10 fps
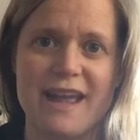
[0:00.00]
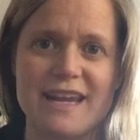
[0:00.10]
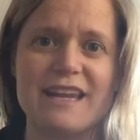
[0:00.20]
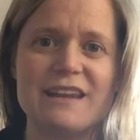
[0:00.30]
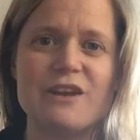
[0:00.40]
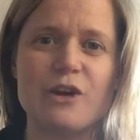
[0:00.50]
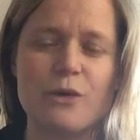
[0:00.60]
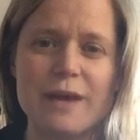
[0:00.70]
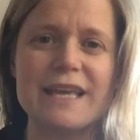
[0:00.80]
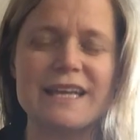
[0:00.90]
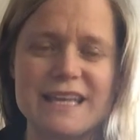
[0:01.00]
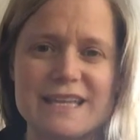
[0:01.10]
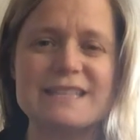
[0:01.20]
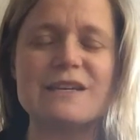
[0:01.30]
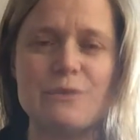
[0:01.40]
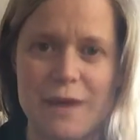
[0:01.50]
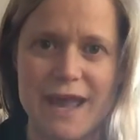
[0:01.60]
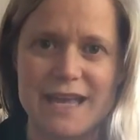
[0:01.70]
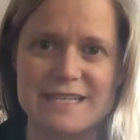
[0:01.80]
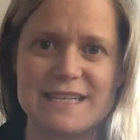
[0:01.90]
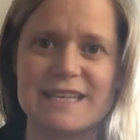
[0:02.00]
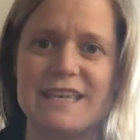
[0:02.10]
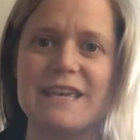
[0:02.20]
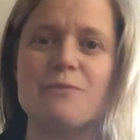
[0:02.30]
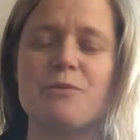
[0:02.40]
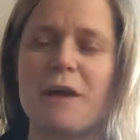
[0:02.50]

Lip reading: I needed a quick and easy way to keep